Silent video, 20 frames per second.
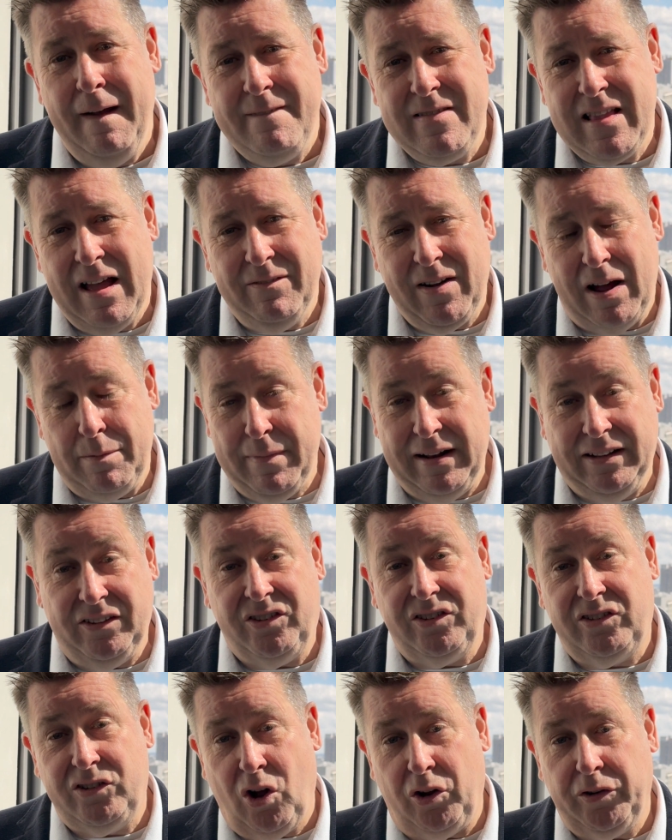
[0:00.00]
And that meant
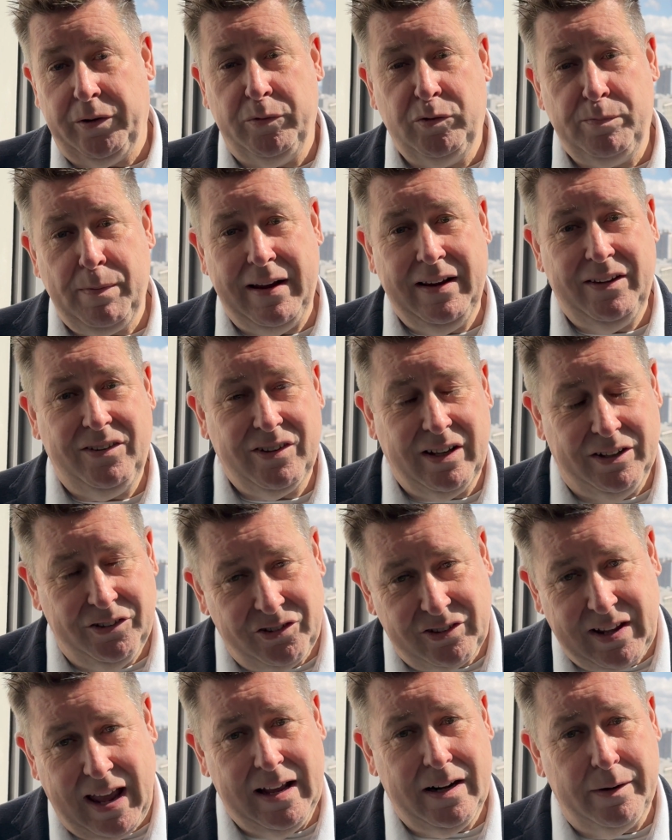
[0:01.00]
startup space and
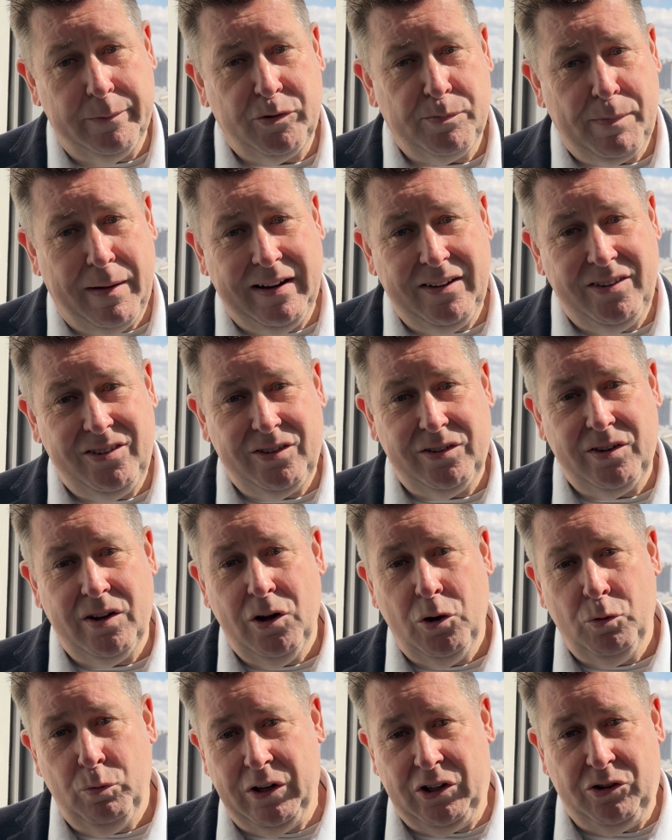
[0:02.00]
scale-up space,
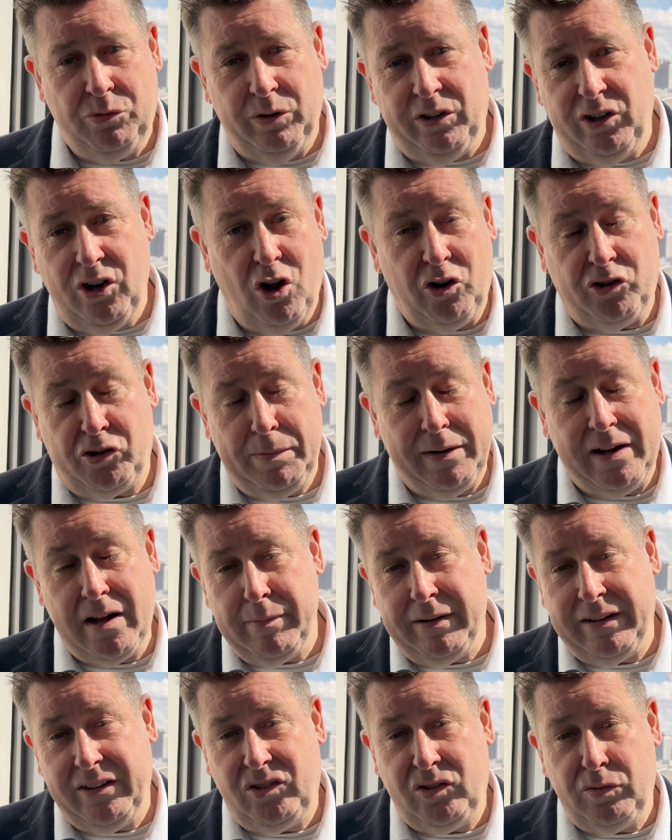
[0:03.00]
which would largely be
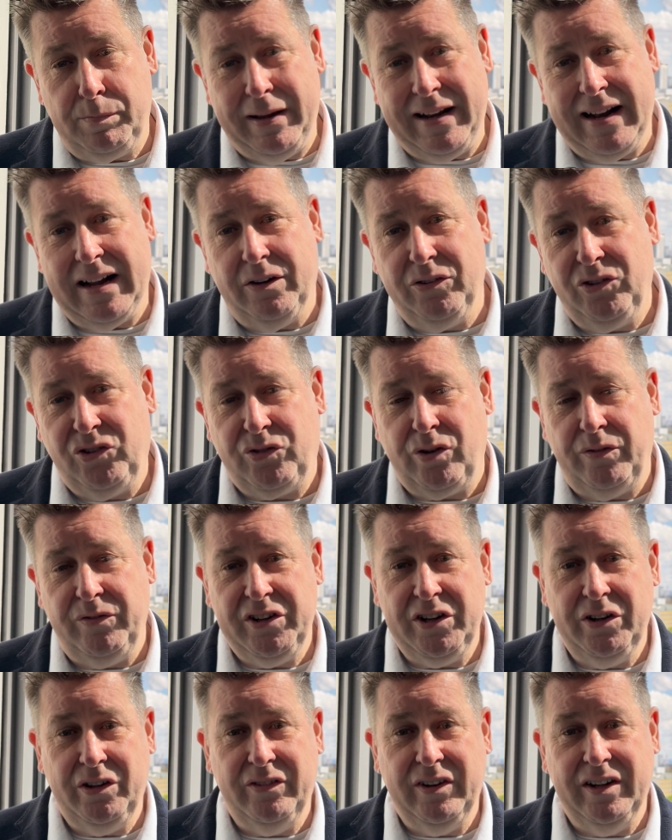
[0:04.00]
coming as spin-outs from the
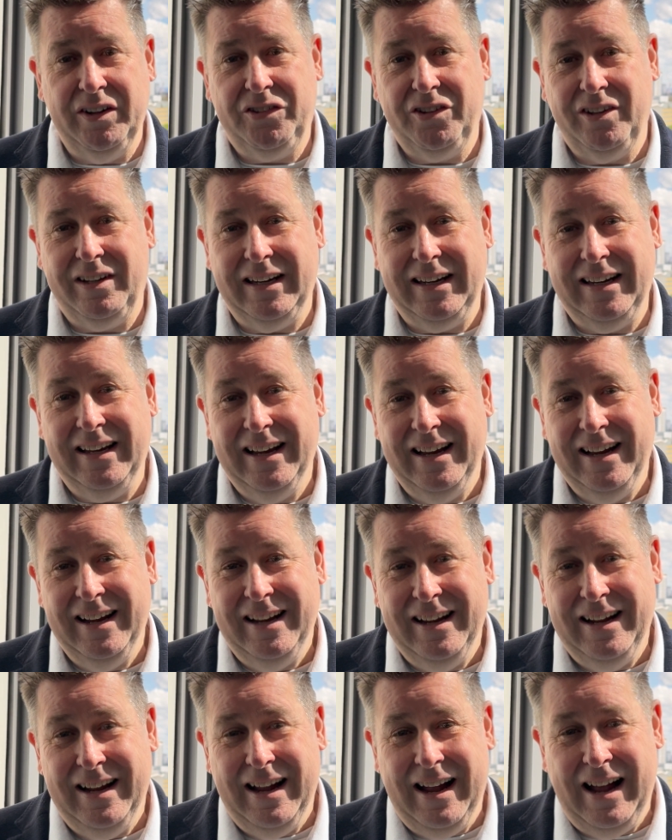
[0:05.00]
university.
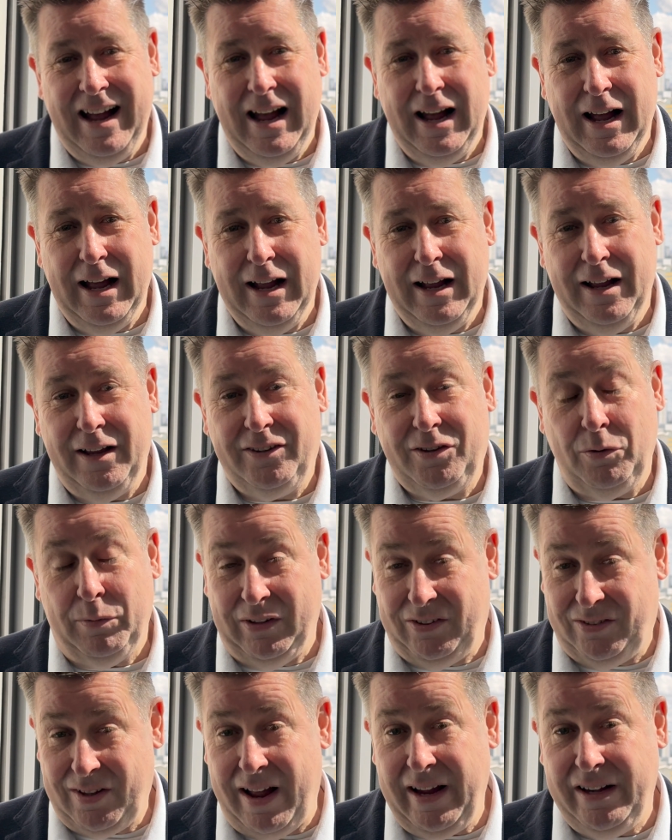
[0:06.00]
So we
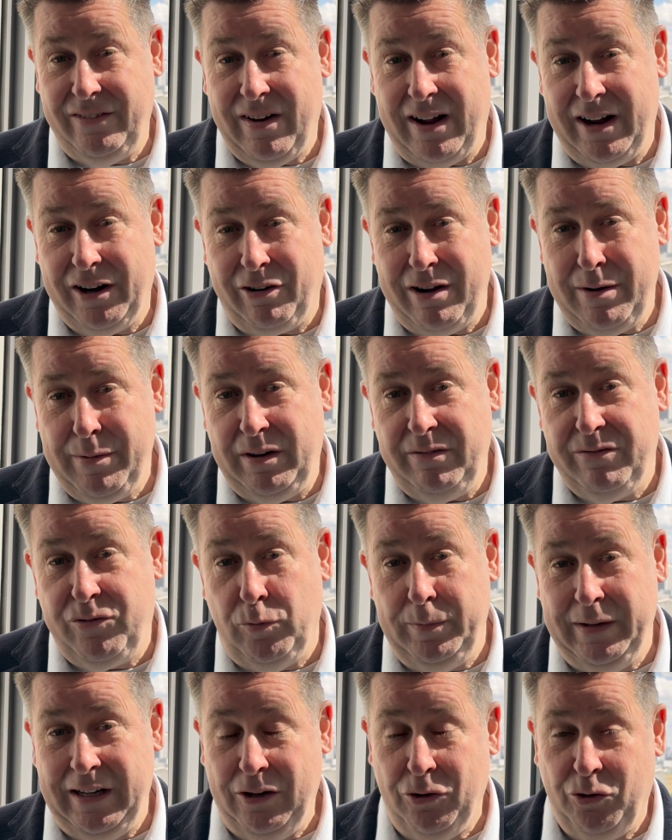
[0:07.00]
signed that agreement and
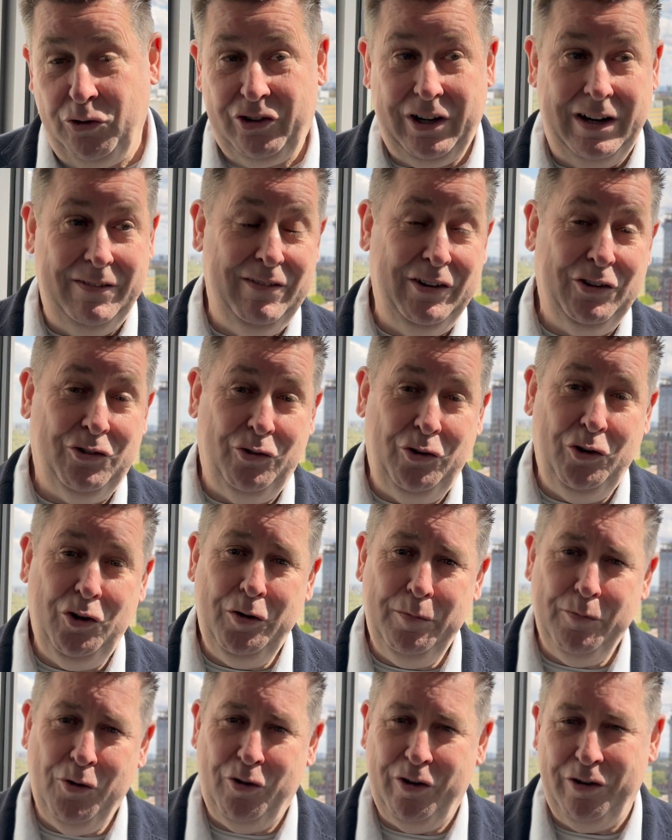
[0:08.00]
formally launched it in this
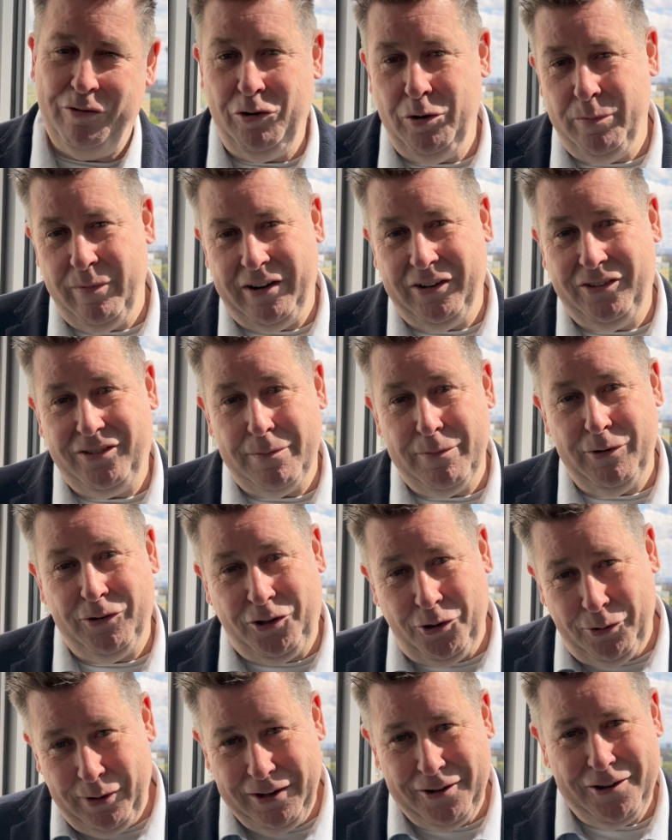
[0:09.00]
room, or a room very similar
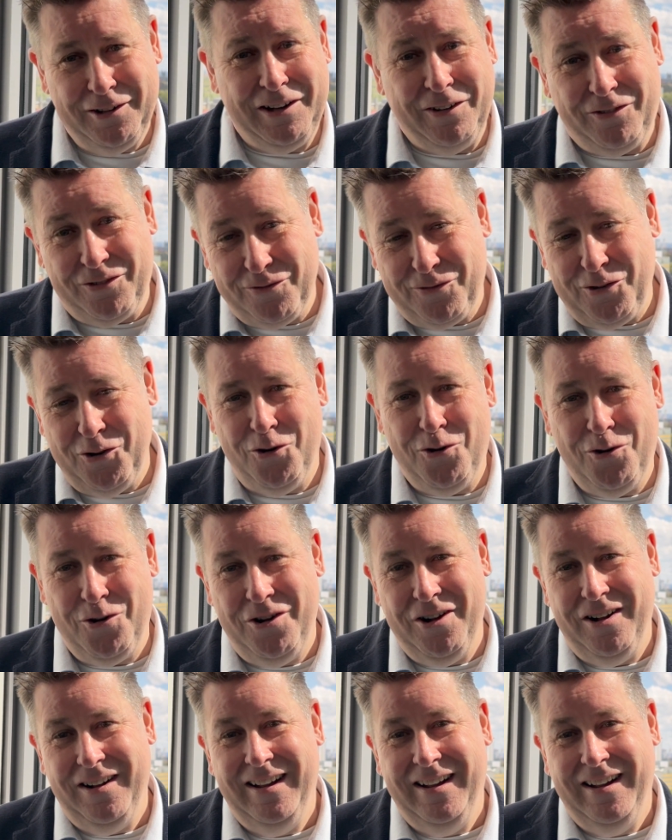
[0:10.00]
to it on a different floor,